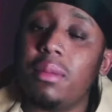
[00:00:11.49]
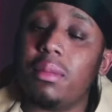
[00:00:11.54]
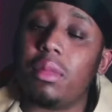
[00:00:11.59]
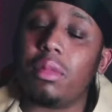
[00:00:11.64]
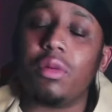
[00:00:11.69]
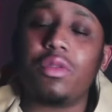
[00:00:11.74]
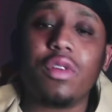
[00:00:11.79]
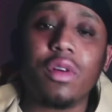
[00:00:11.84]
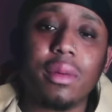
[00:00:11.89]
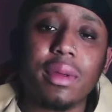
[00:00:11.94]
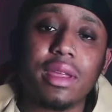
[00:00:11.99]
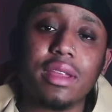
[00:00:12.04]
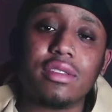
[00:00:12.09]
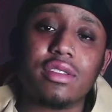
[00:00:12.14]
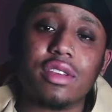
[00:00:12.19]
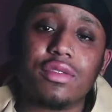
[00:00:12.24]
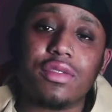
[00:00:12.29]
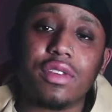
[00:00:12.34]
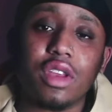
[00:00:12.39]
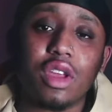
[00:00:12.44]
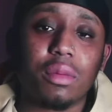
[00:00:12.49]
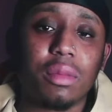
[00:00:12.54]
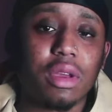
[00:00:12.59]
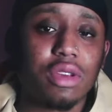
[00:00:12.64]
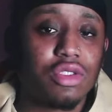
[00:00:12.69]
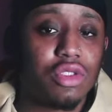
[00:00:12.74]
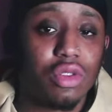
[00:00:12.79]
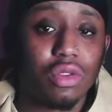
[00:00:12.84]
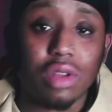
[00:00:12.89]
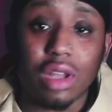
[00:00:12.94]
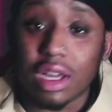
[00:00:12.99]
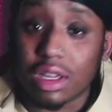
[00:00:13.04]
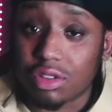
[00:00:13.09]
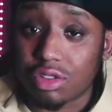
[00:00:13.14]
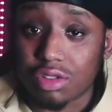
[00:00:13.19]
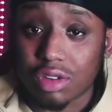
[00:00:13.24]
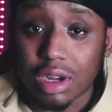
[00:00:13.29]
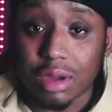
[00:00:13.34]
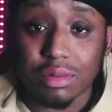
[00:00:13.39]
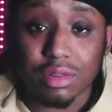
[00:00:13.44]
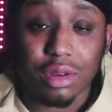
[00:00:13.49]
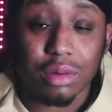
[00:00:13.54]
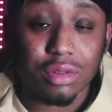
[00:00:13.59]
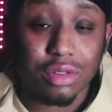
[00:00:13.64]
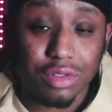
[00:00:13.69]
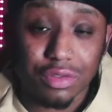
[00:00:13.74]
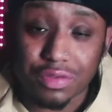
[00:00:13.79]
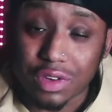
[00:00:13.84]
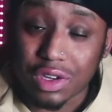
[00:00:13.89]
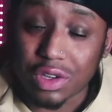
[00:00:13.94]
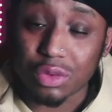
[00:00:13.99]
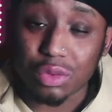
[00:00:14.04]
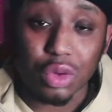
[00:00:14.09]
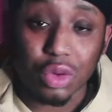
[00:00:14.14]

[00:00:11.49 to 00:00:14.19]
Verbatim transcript: Before we get into the video, make sure you like and subscribe, share with your friends.